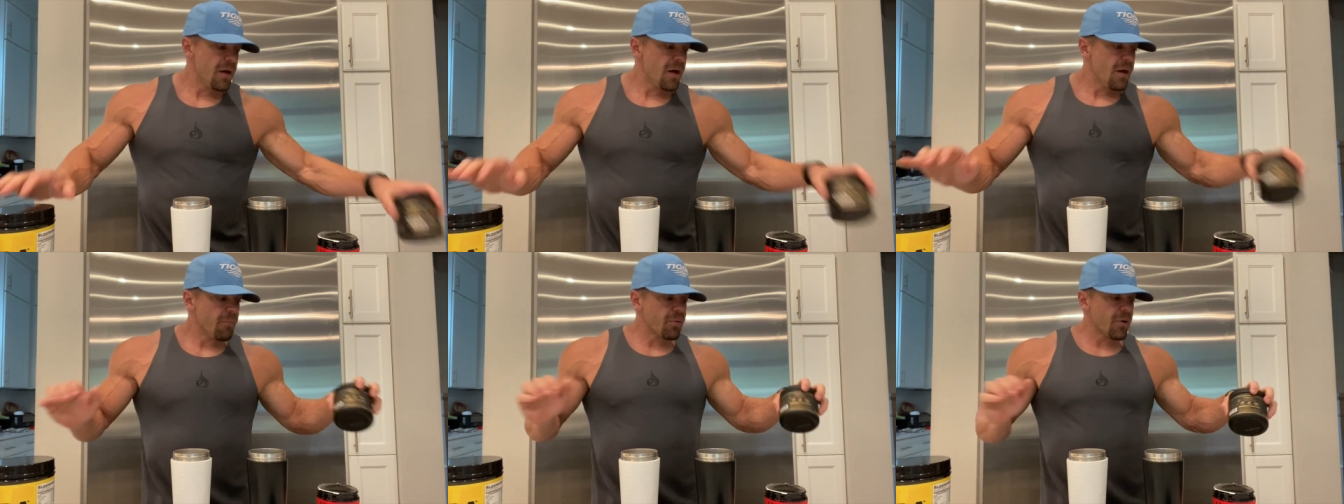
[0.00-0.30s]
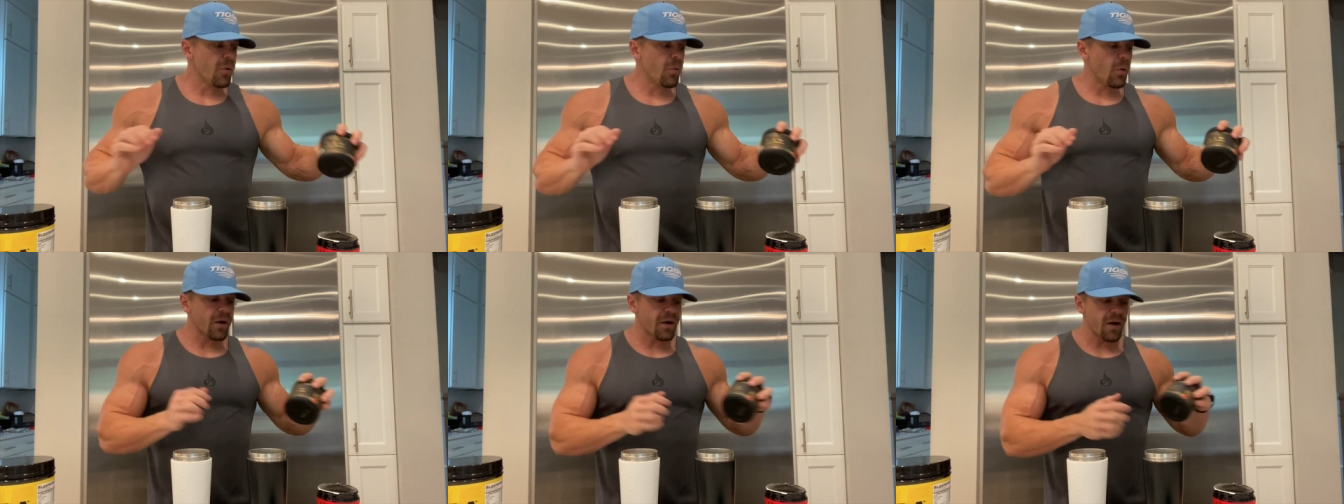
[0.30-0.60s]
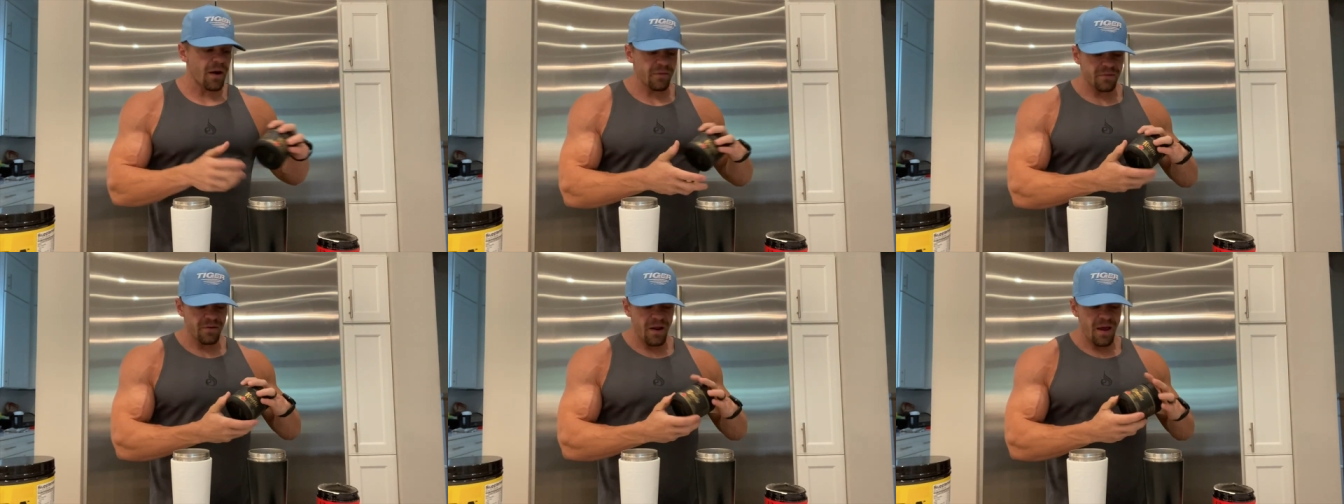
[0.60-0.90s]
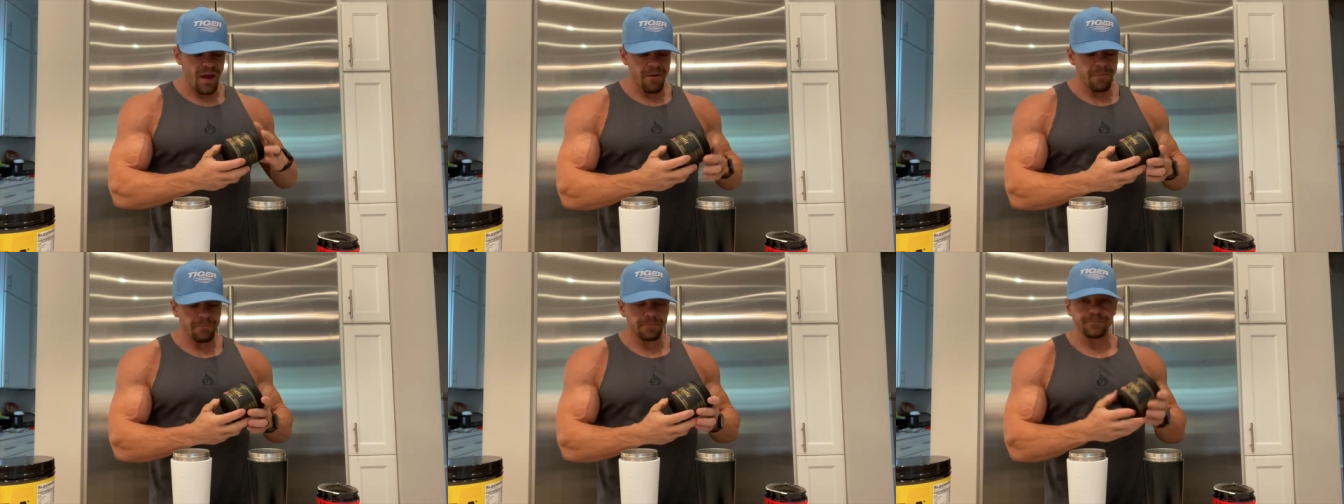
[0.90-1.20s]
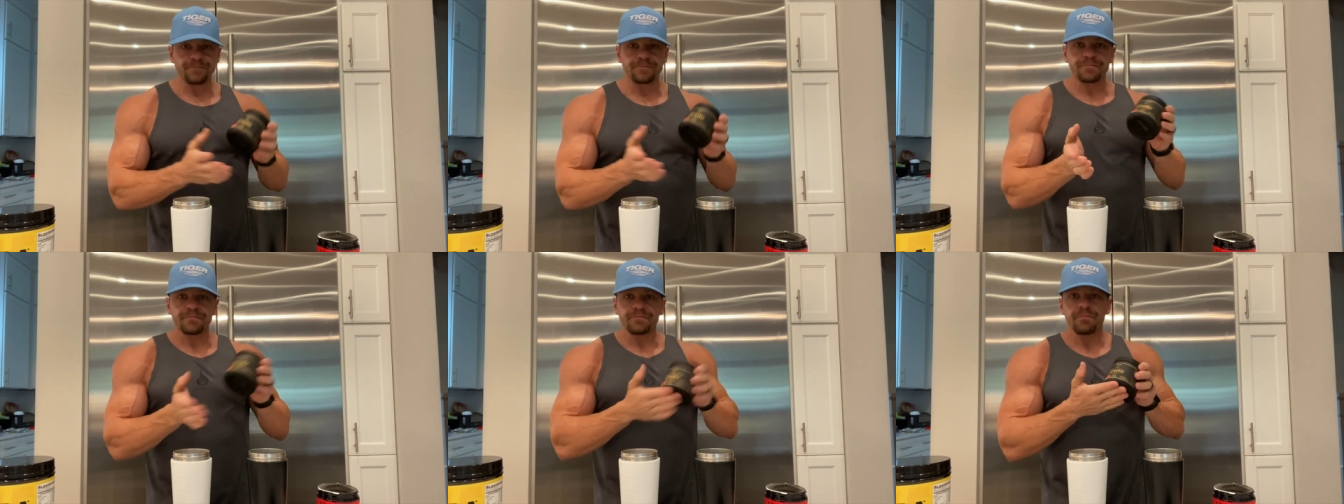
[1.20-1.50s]
Pre-workout today,
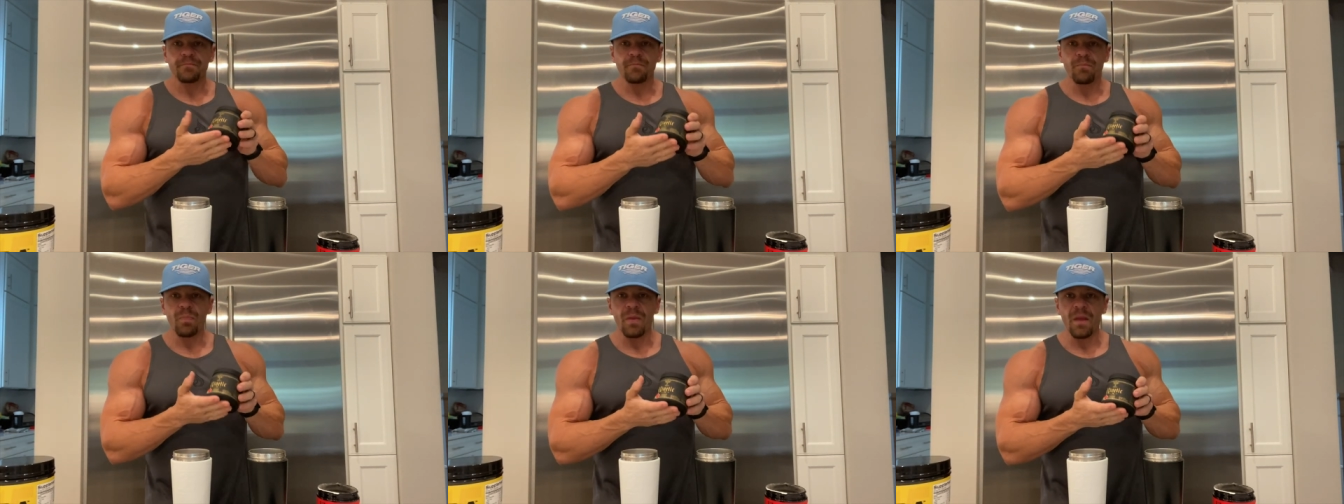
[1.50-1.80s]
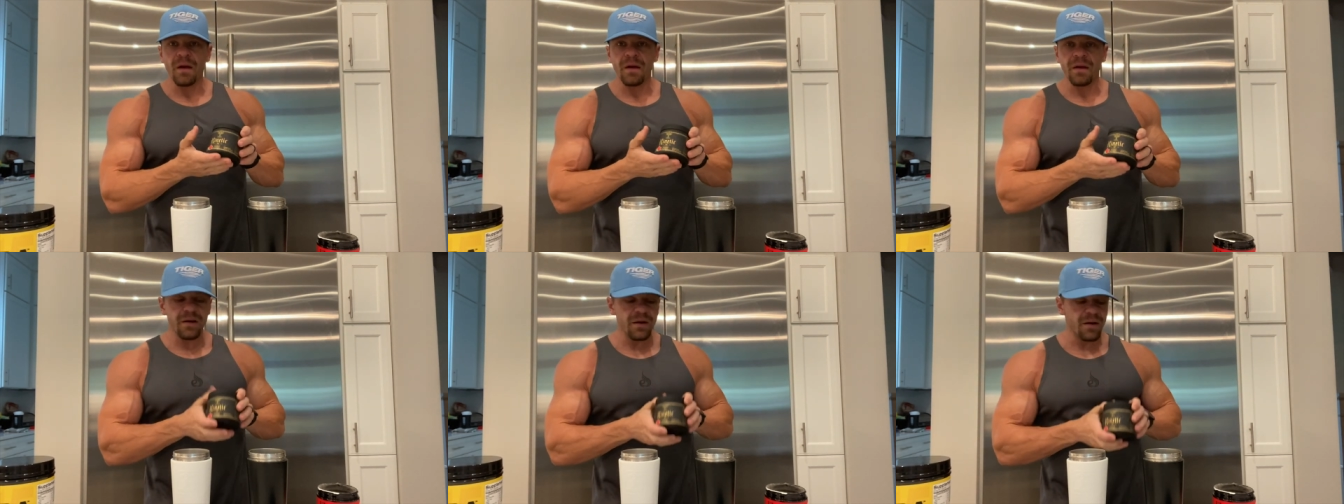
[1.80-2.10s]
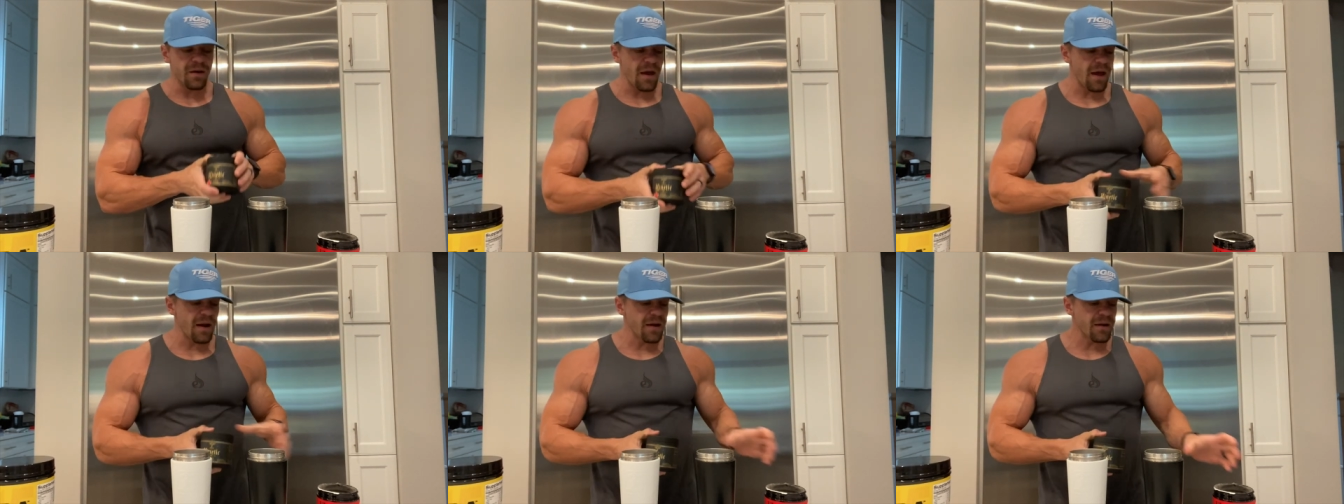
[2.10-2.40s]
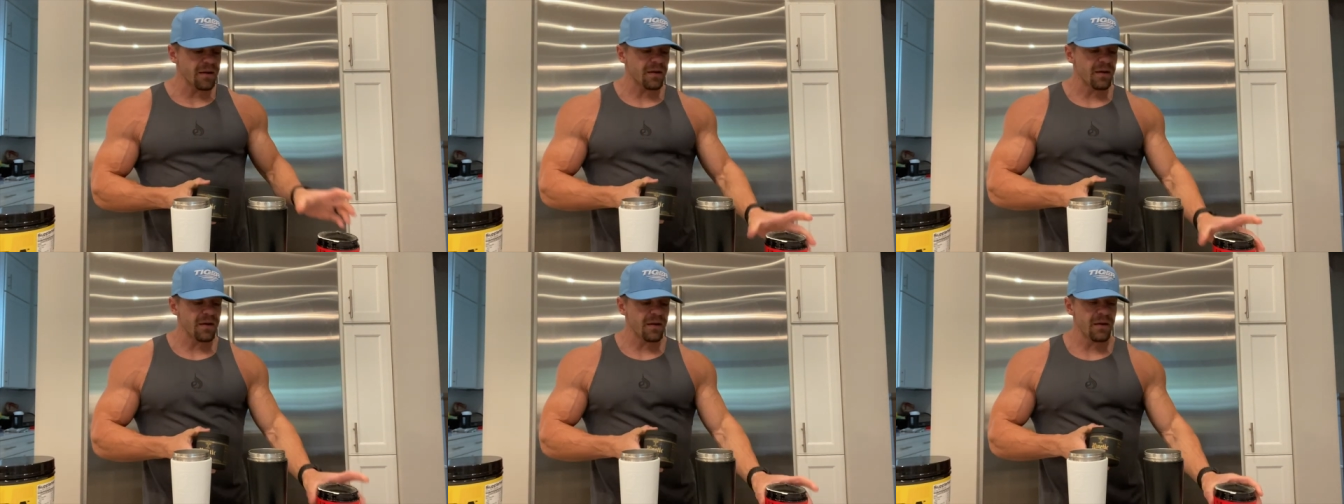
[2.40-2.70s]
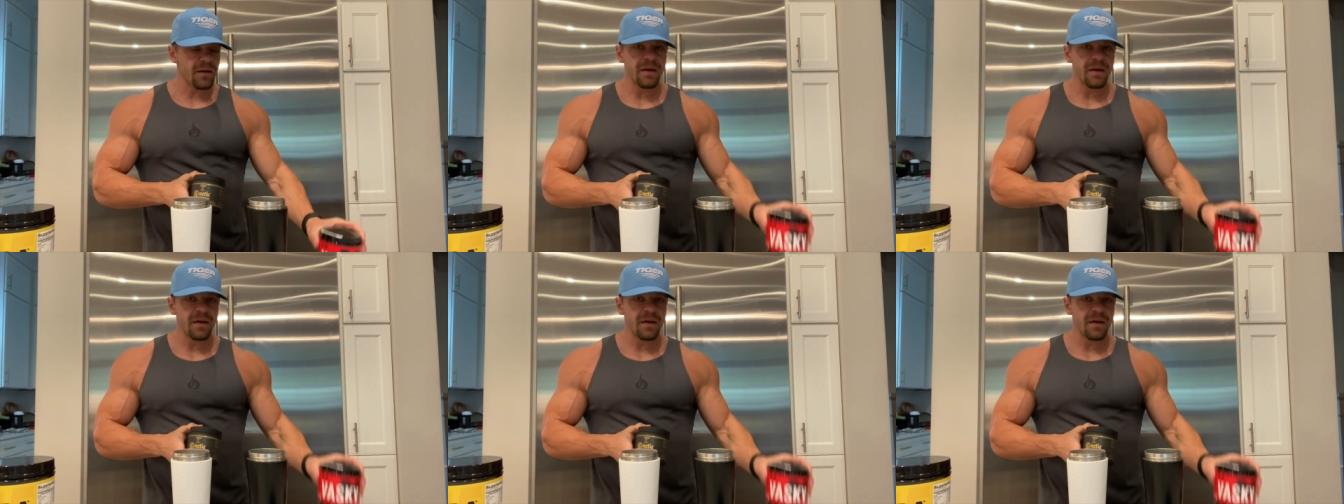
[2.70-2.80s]
Kinetic